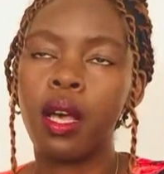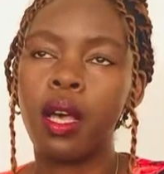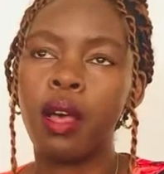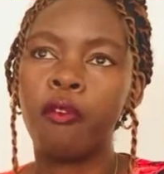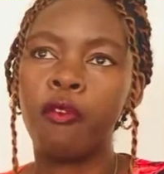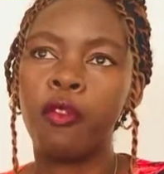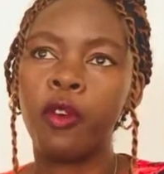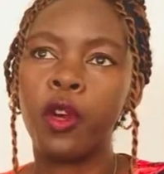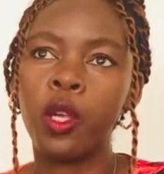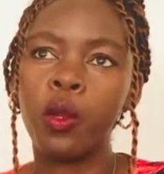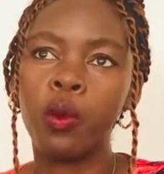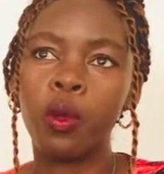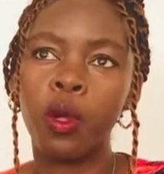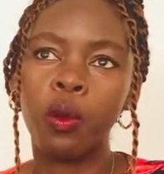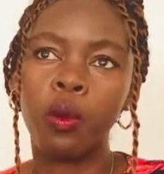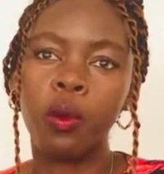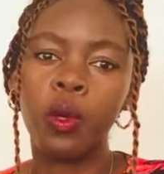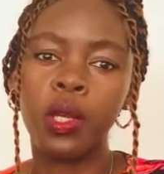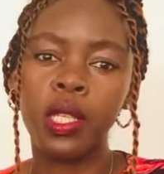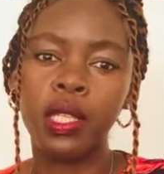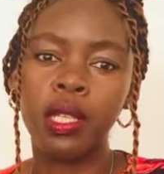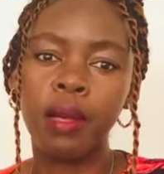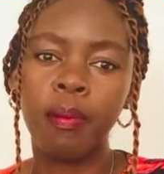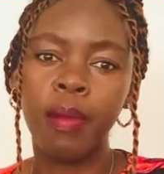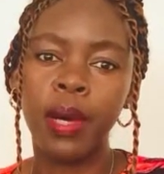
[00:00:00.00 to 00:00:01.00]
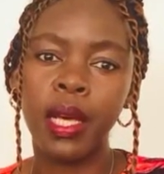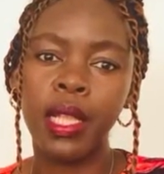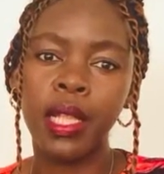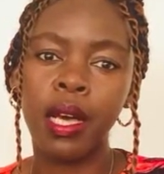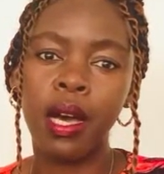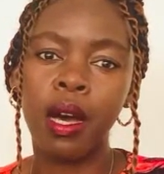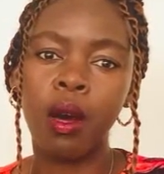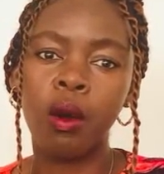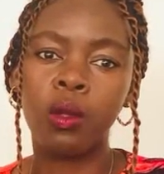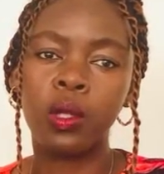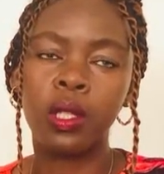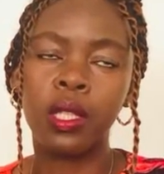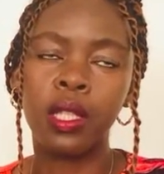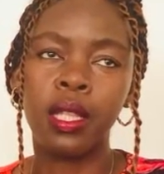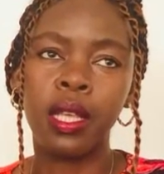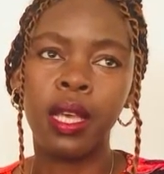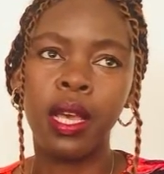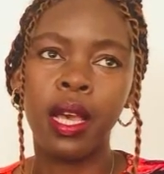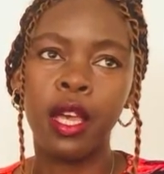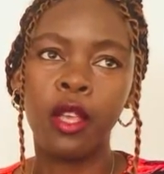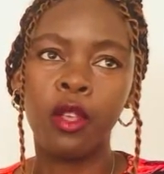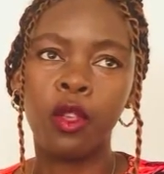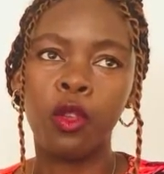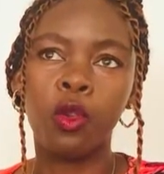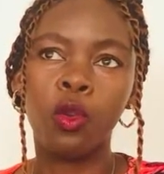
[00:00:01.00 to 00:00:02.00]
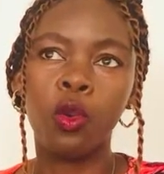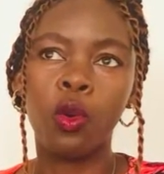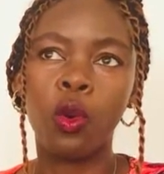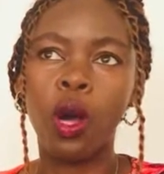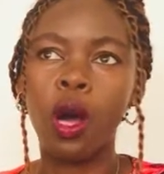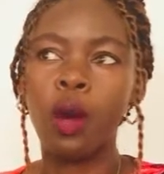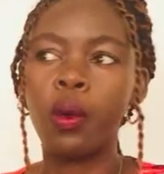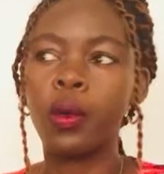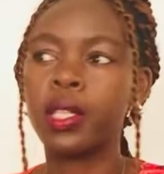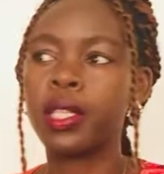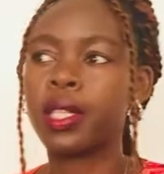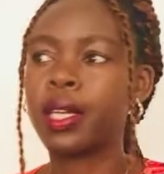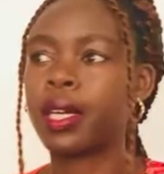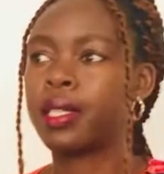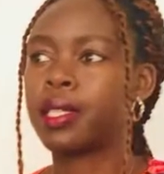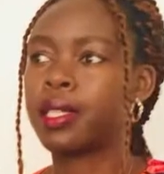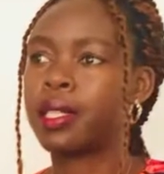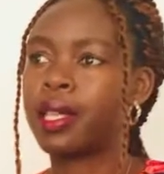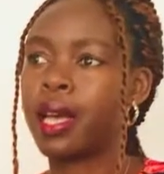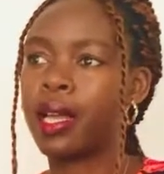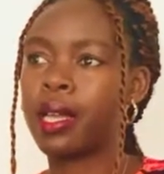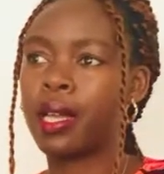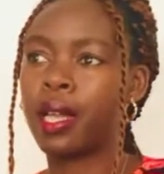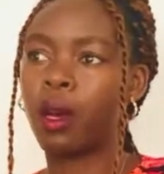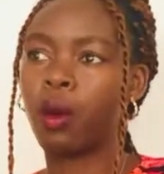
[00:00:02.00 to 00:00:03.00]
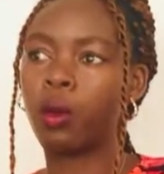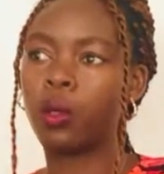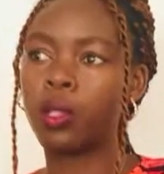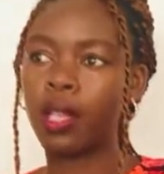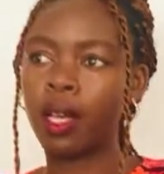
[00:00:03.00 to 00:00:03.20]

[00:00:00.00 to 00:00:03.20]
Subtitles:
for anyone who is a mother out there, you know how it can turn out.